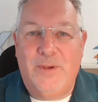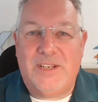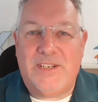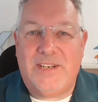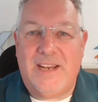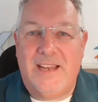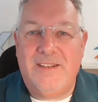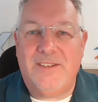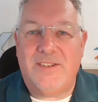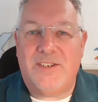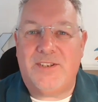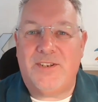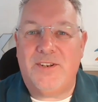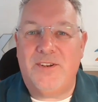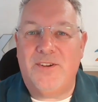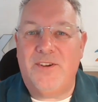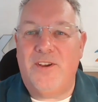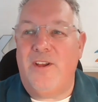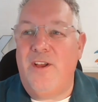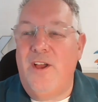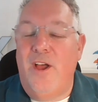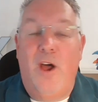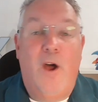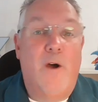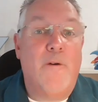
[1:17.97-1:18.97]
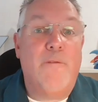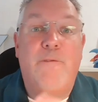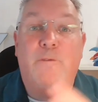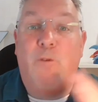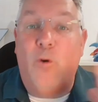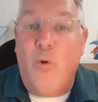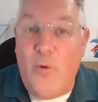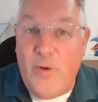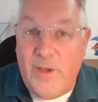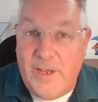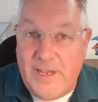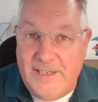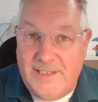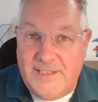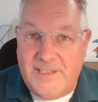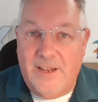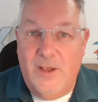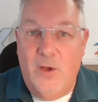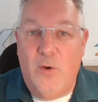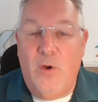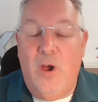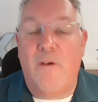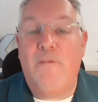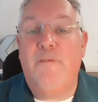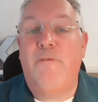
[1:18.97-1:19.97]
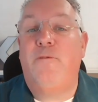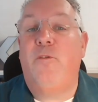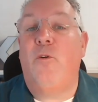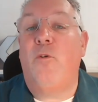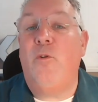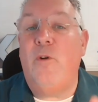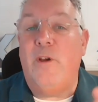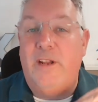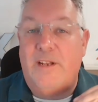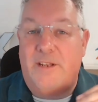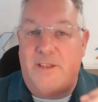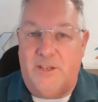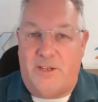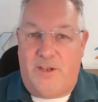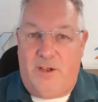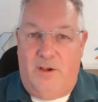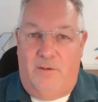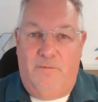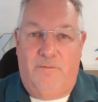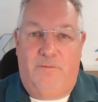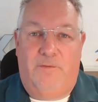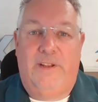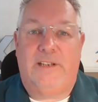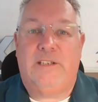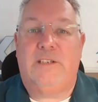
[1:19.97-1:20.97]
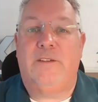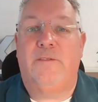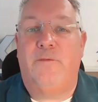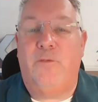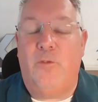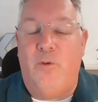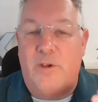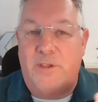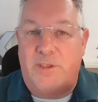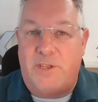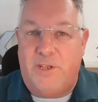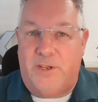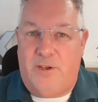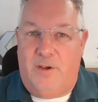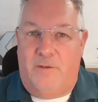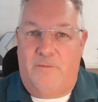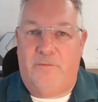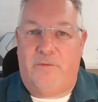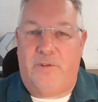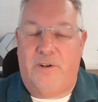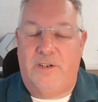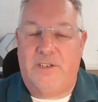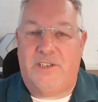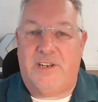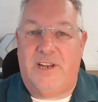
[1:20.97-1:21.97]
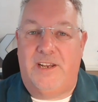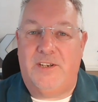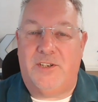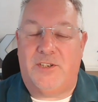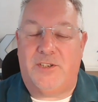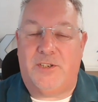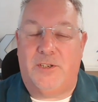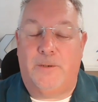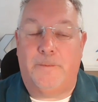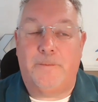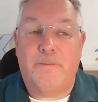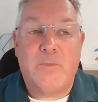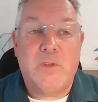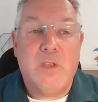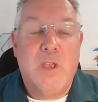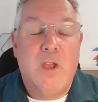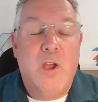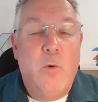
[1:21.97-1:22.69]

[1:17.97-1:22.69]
We tend to avoid the conflict, avoid the confrontation.